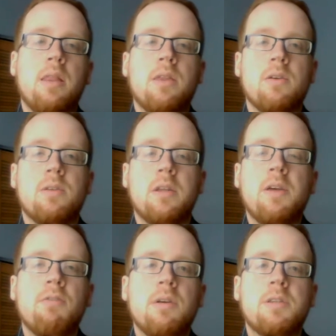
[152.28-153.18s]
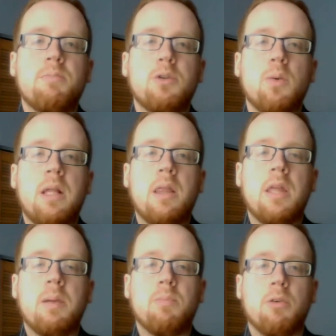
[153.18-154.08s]
The difference between
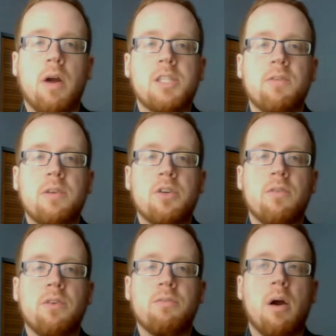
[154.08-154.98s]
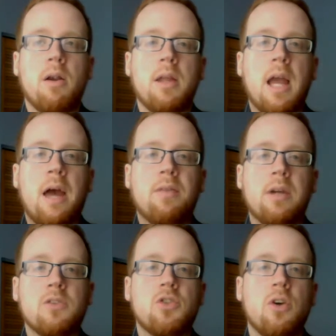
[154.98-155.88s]
the Progressive Conservative Party and the
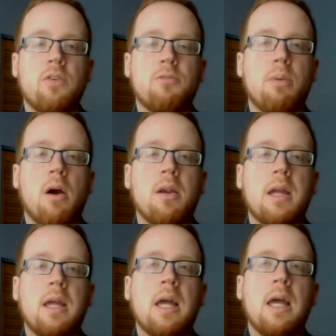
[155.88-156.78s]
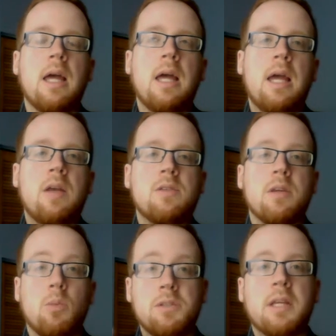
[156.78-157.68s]
Conservative Party
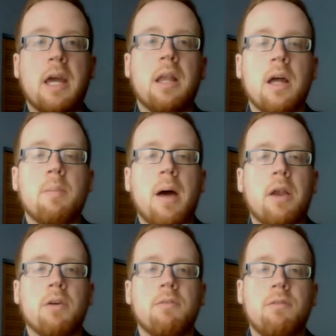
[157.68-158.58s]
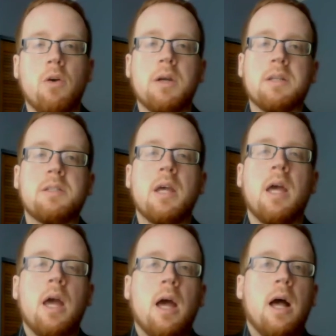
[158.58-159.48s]
is, once again, a matter of focus.
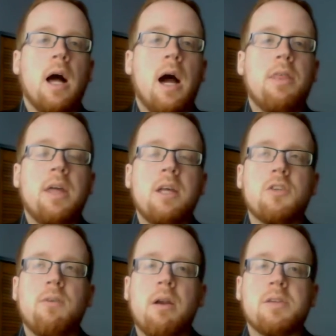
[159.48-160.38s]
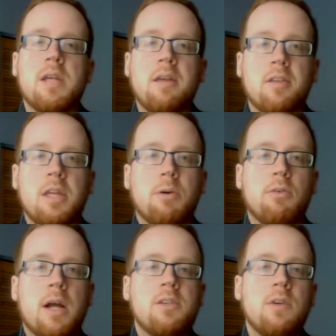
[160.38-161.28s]
I think it's fair to say that the
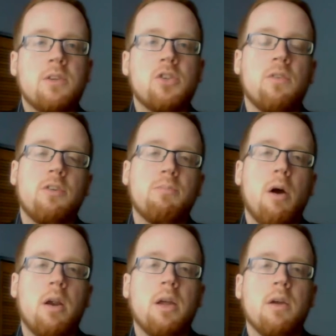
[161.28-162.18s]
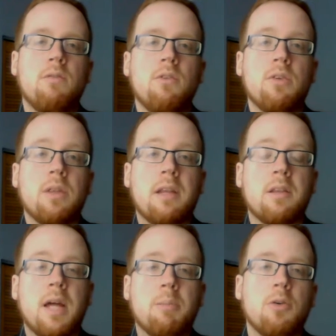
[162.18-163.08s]
Progressive Conservative Party of Newfoundland
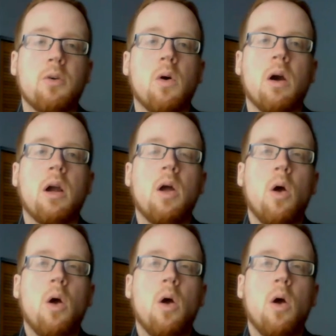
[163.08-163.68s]
and Labrador